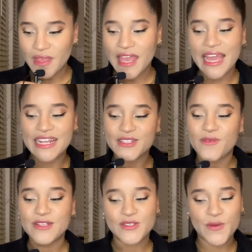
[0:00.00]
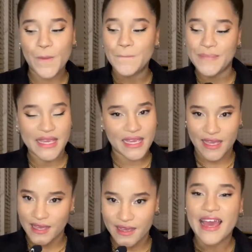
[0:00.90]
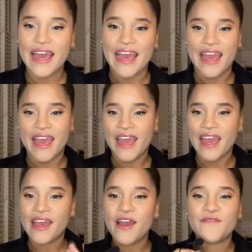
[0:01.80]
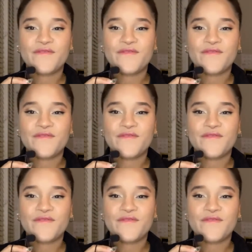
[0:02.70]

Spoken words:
it is going to be a